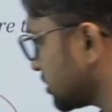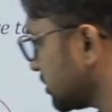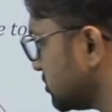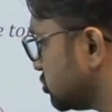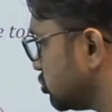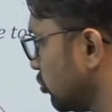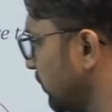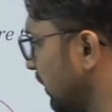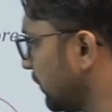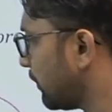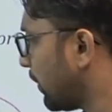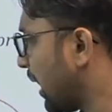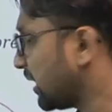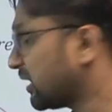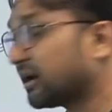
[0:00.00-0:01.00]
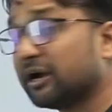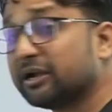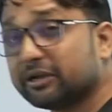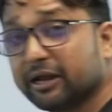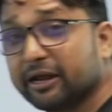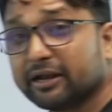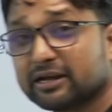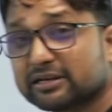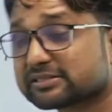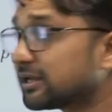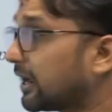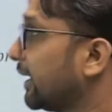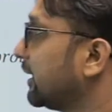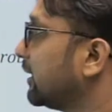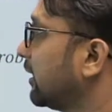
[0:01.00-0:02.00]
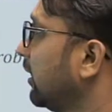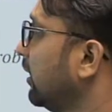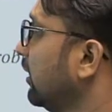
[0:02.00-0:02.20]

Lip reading: consuming part, containers. Like